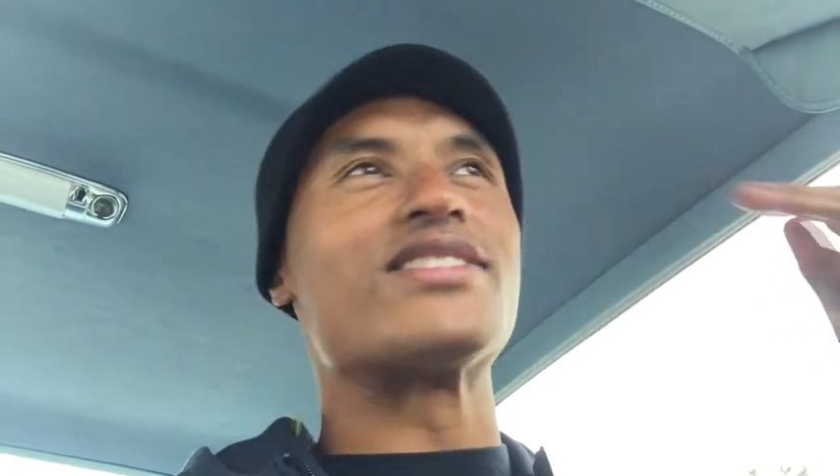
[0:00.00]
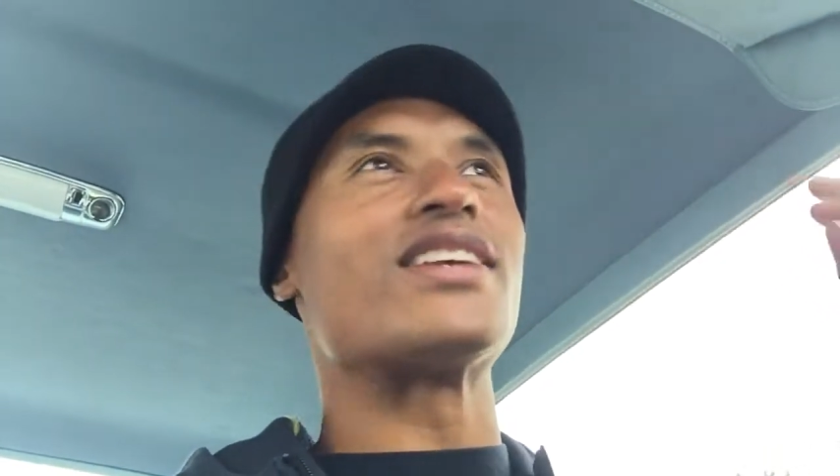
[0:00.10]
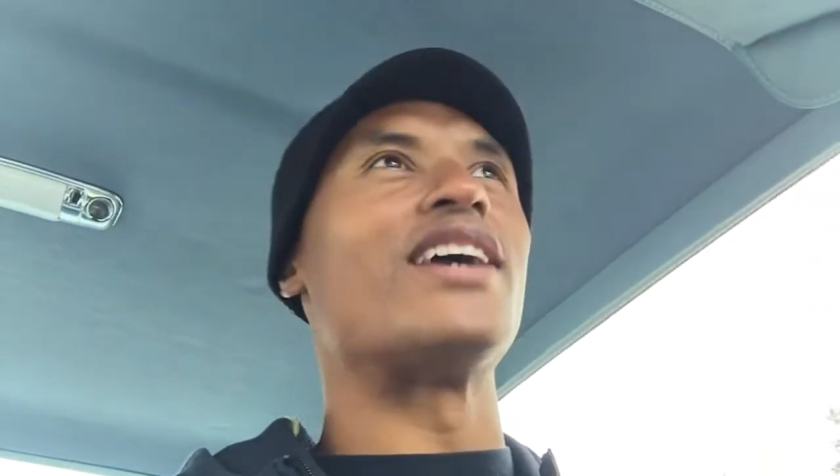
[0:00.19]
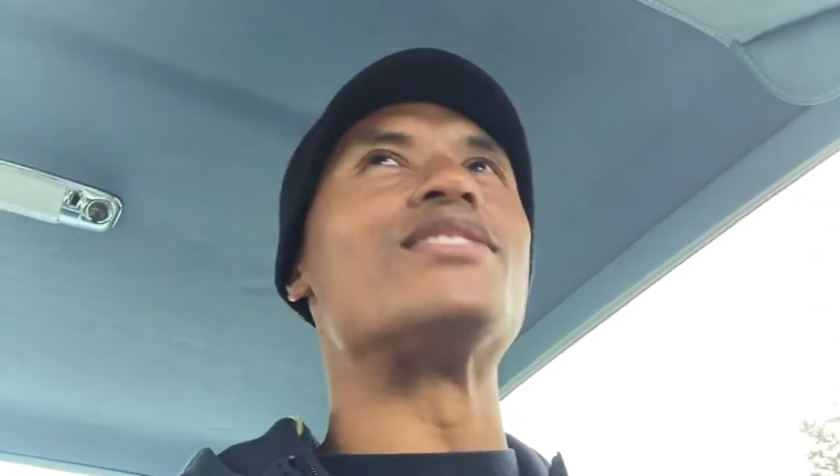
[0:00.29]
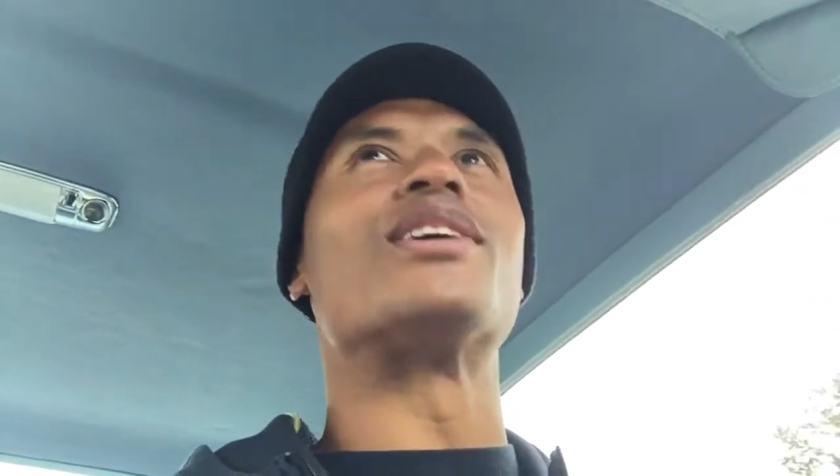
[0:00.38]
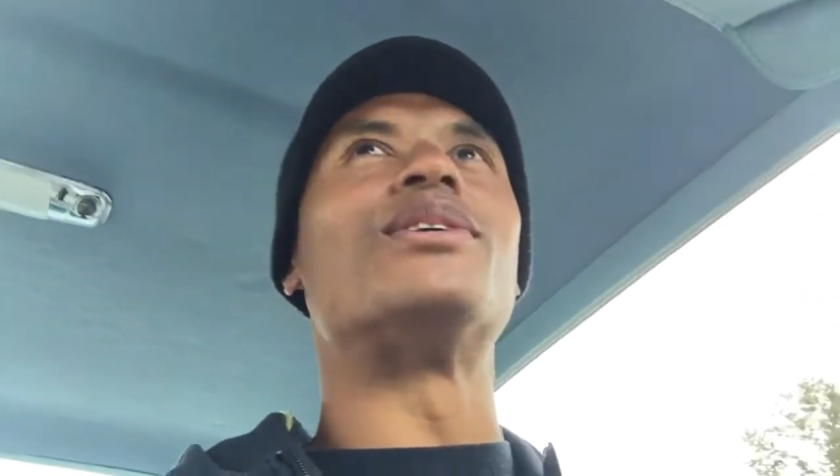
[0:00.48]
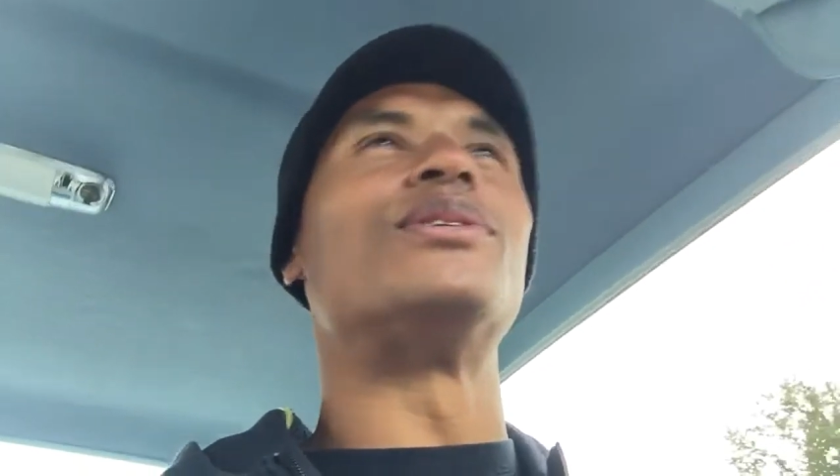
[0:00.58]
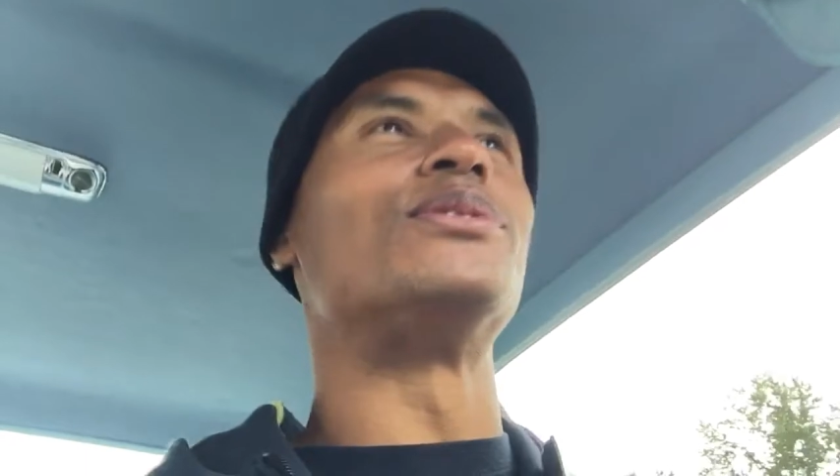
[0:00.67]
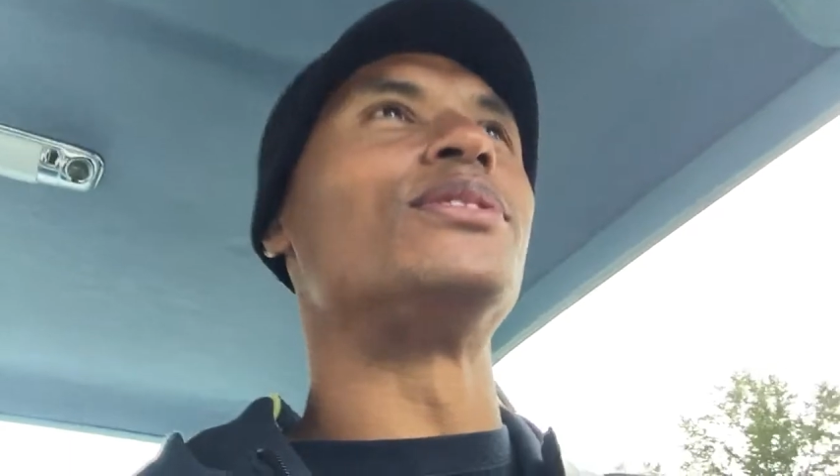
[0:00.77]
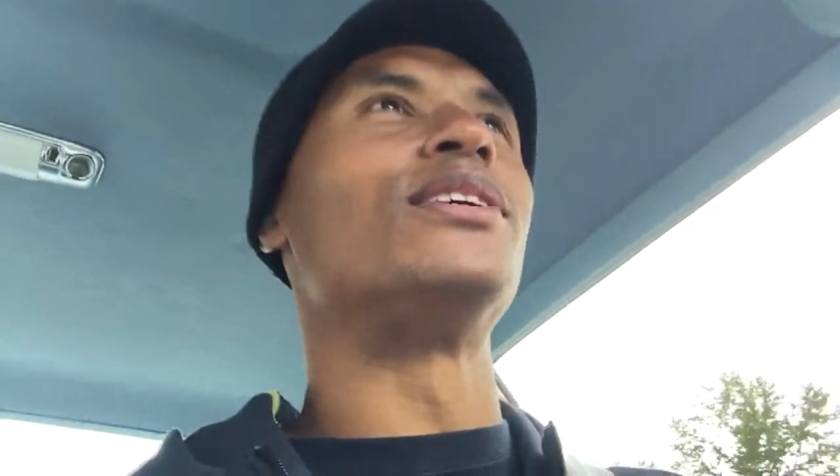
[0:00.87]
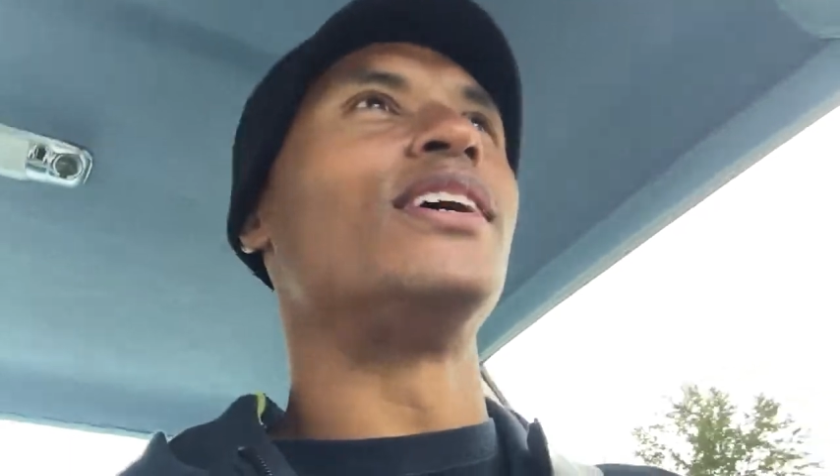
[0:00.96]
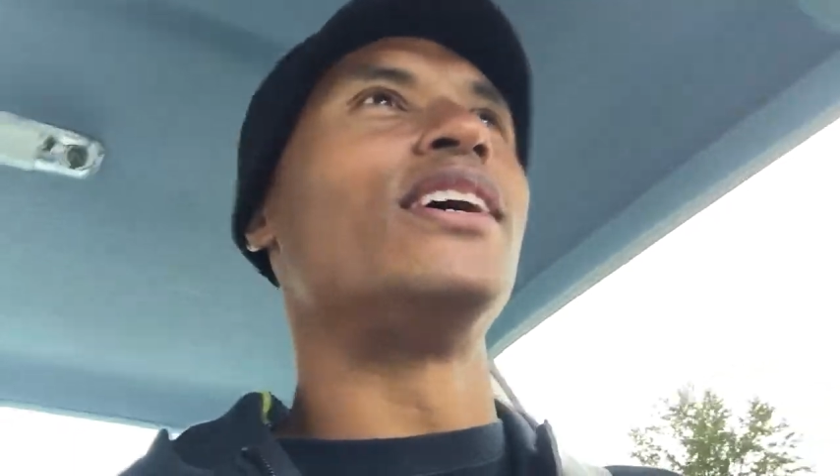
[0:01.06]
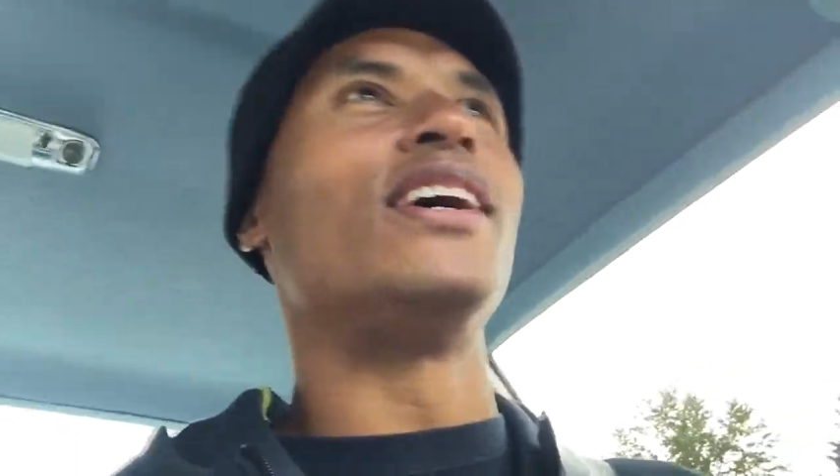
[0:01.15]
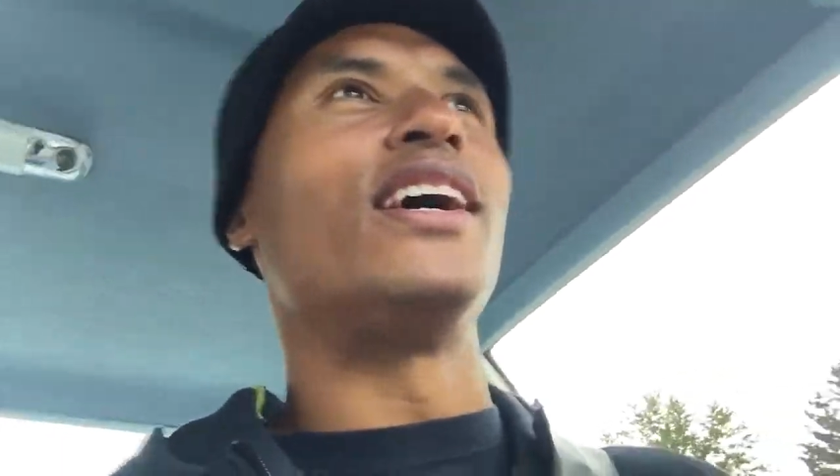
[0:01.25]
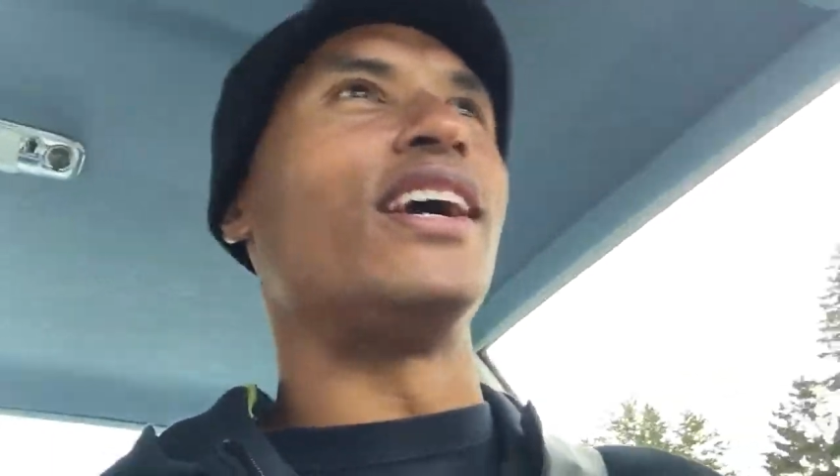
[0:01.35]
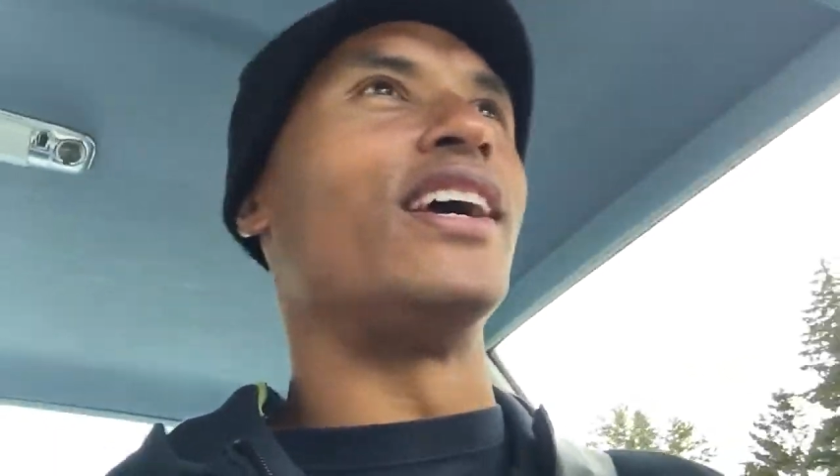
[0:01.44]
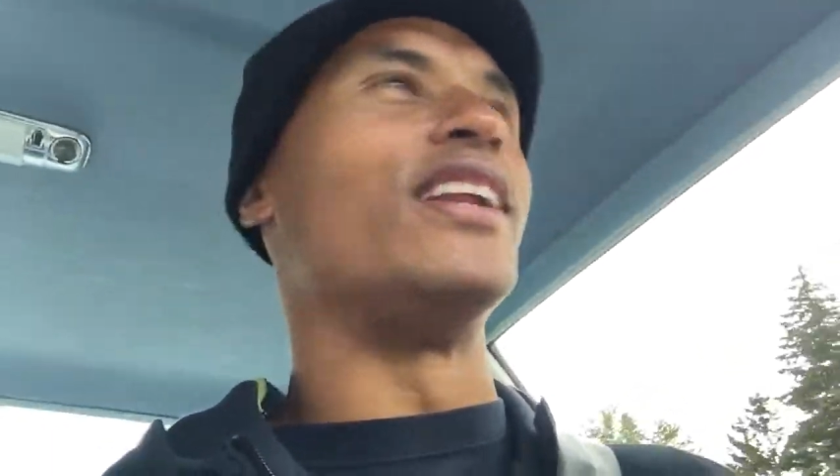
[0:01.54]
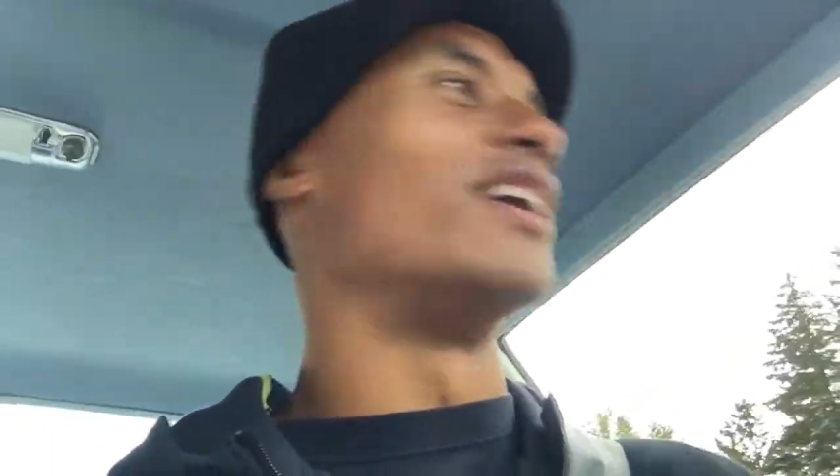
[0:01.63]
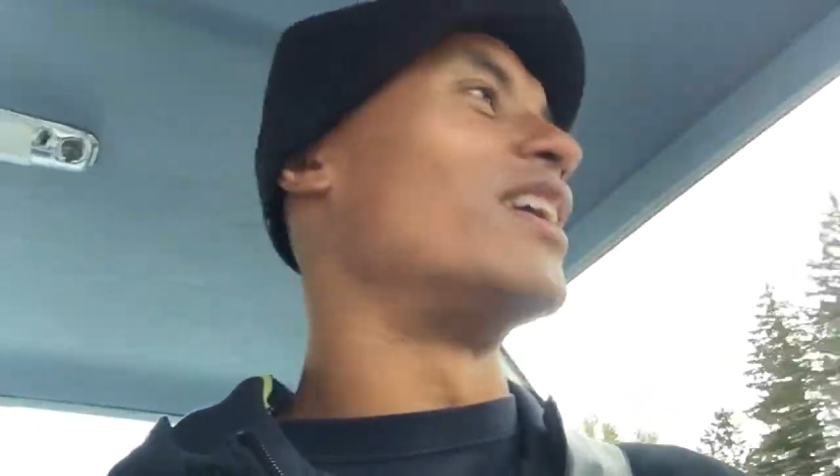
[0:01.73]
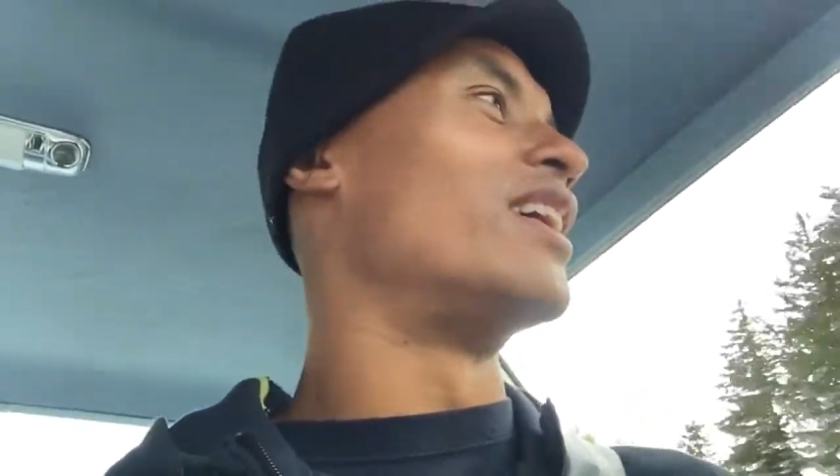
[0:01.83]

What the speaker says: Stay tuned, and